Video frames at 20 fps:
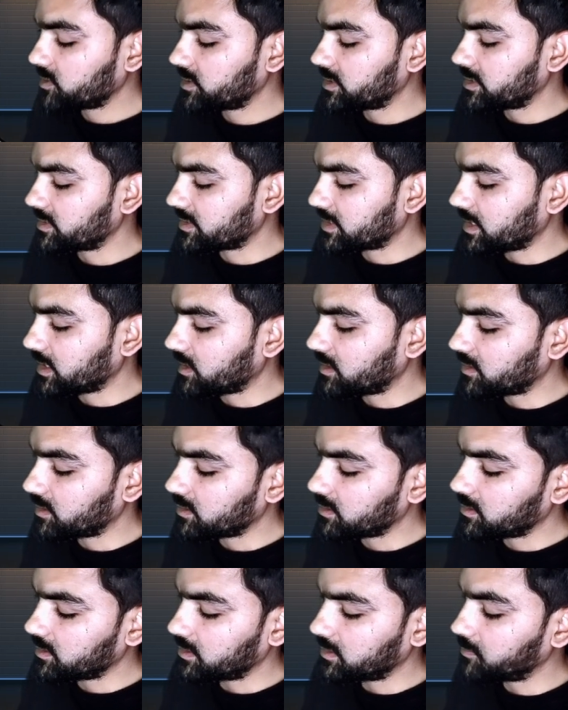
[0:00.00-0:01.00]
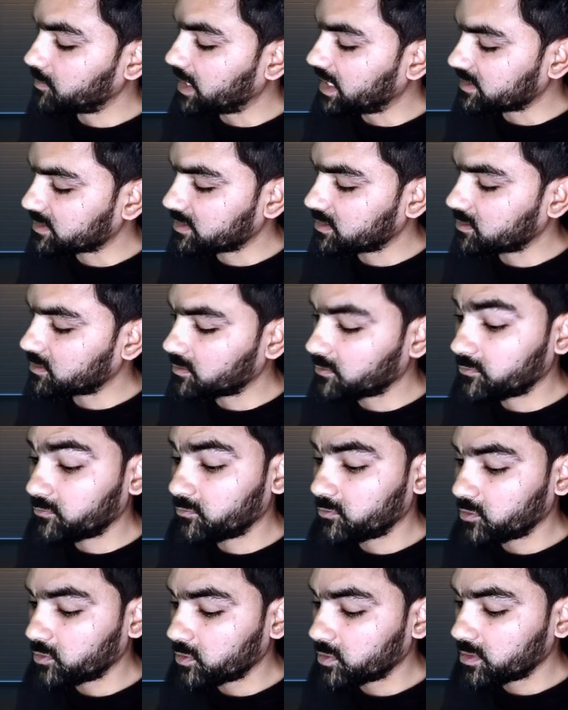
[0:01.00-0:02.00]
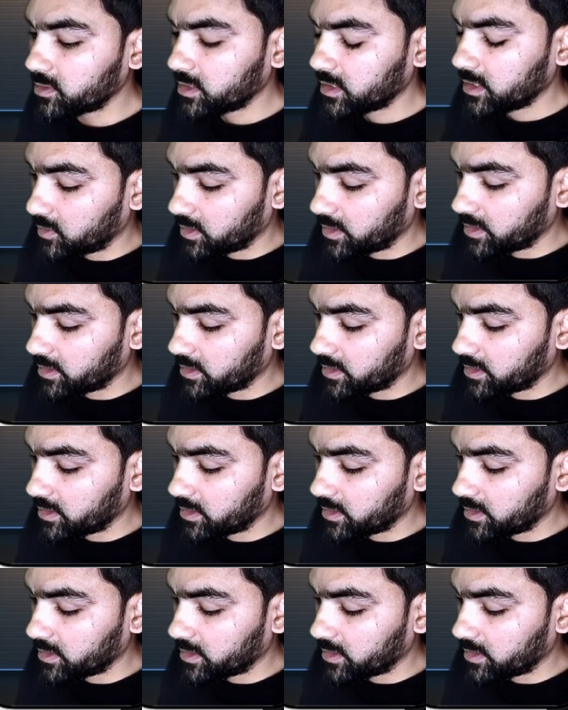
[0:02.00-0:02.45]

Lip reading: She is carrying a basket of food for